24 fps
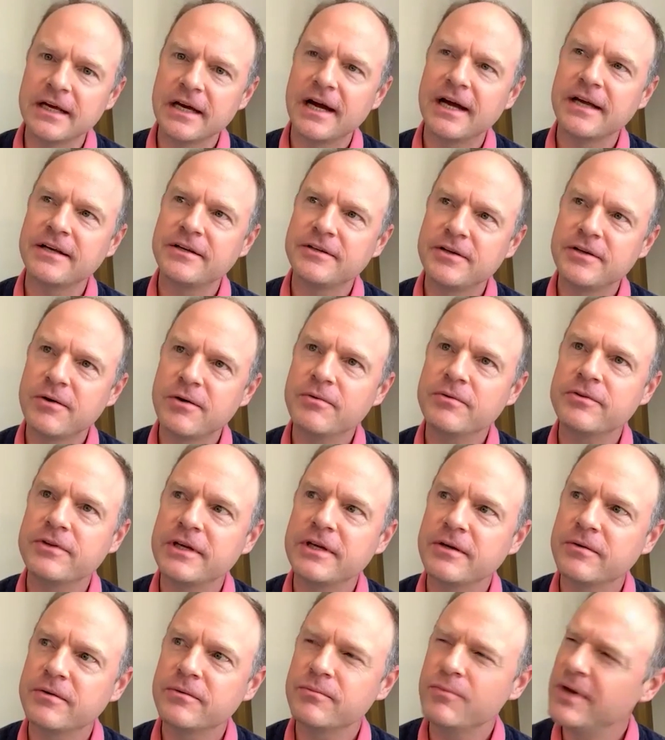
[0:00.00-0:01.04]
I don't think.
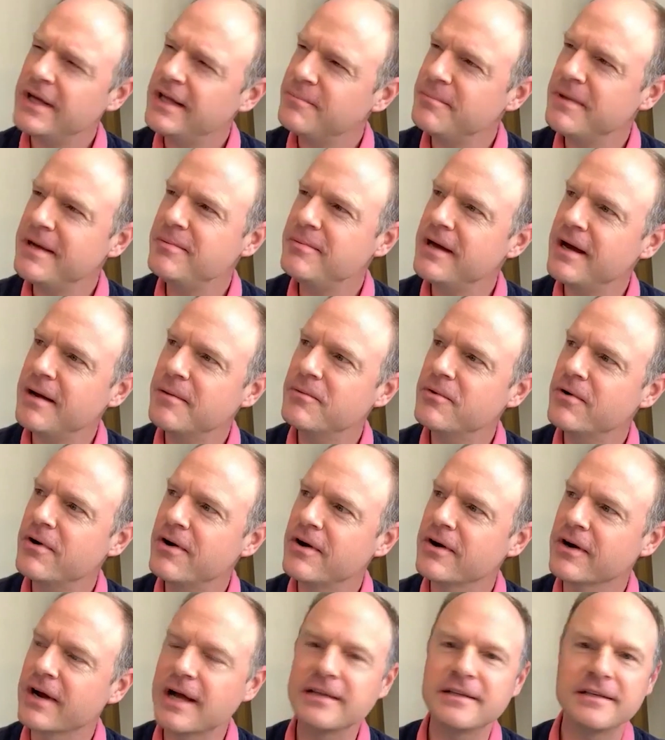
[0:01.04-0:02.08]
Okay. Well, maybe I'm
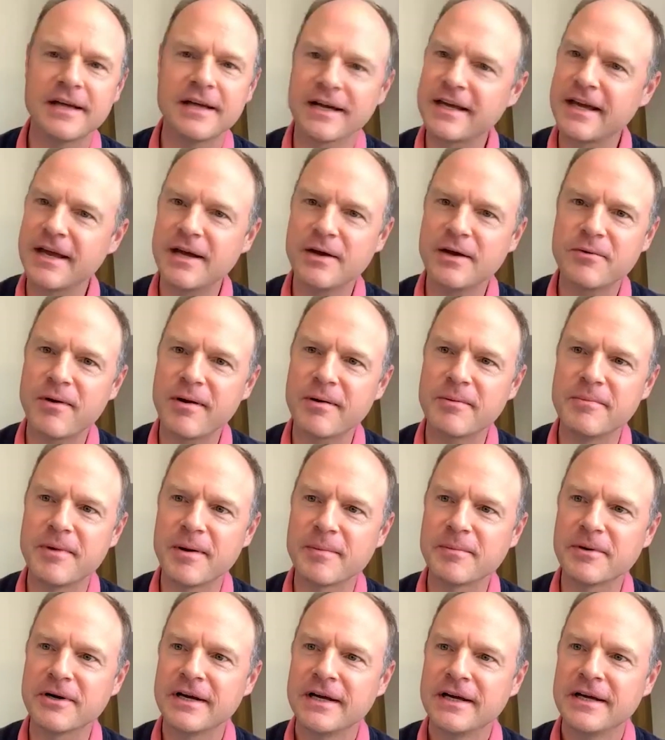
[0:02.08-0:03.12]
wrong. I can't quite
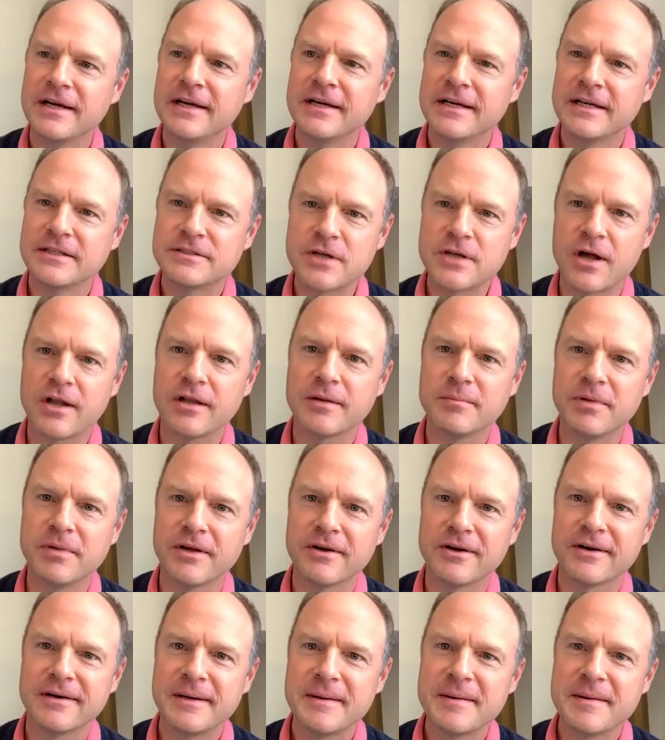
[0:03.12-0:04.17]
remember. It's all a
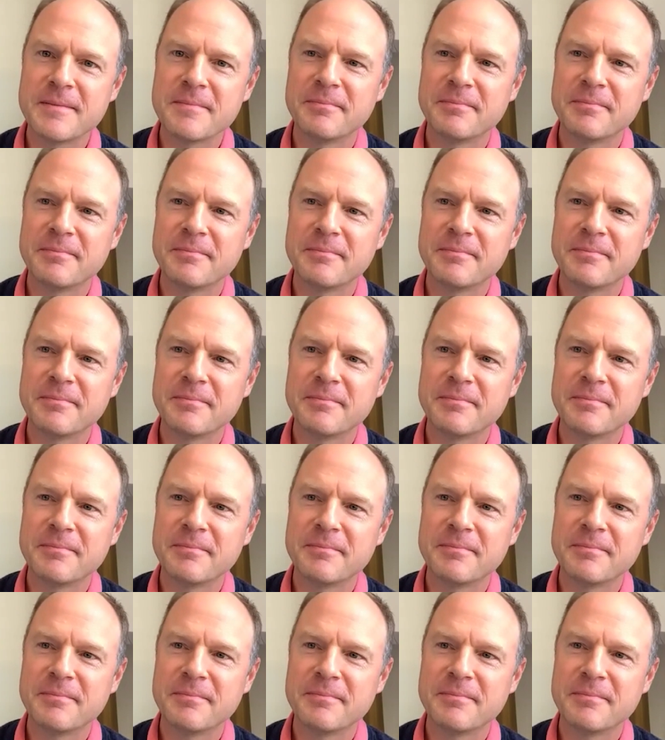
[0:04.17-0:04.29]
blur.